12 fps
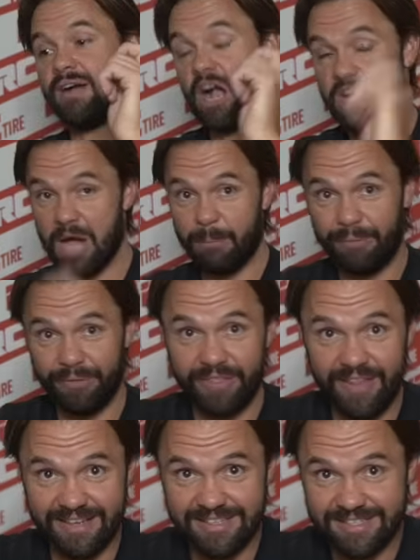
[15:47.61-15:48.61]
A couple
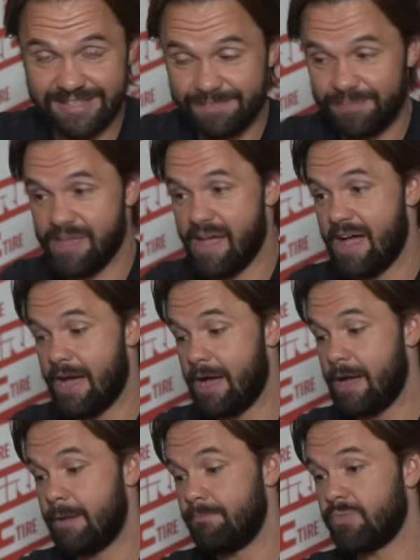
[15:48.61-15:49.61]
things.
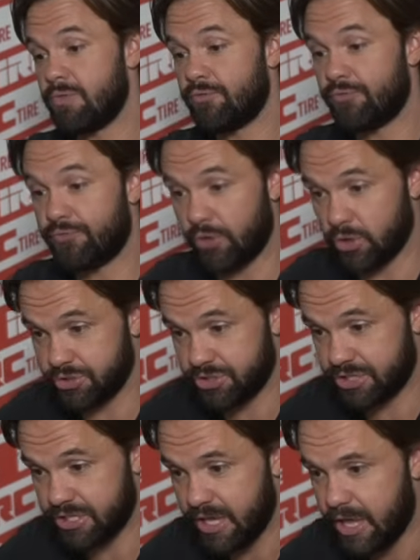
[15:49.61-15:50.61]

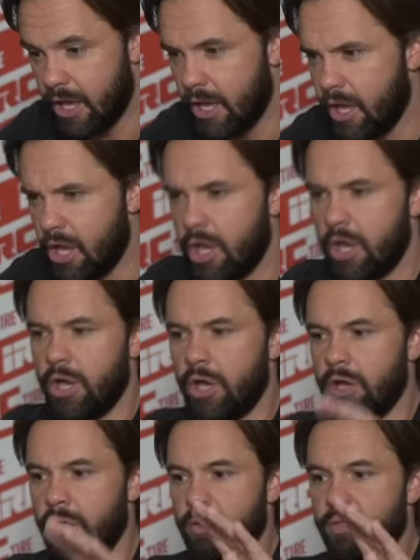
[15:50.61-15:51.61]
First,
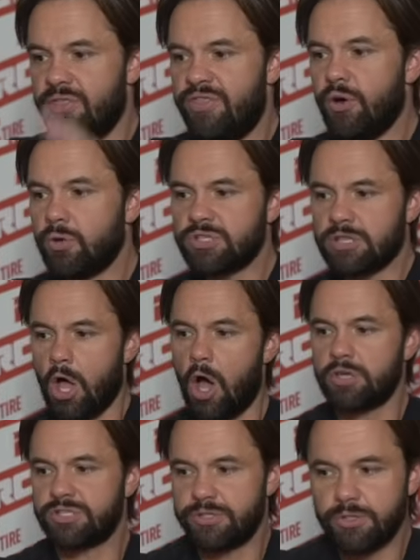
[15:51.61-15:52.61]
those
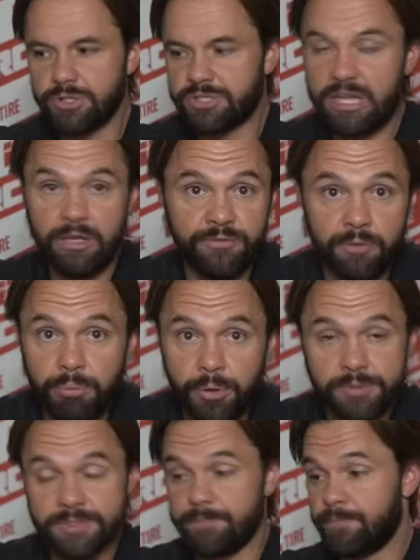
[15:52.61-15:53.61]
logs, those are telephone
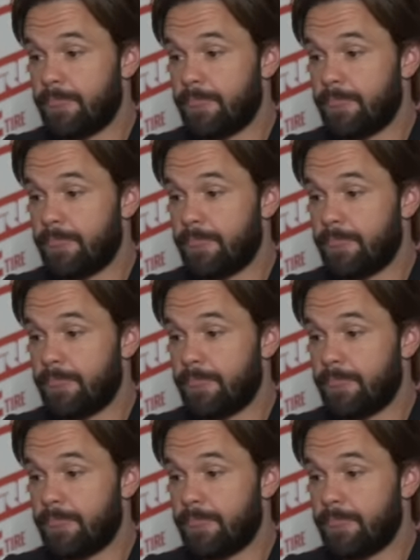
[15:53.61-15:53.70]
poles.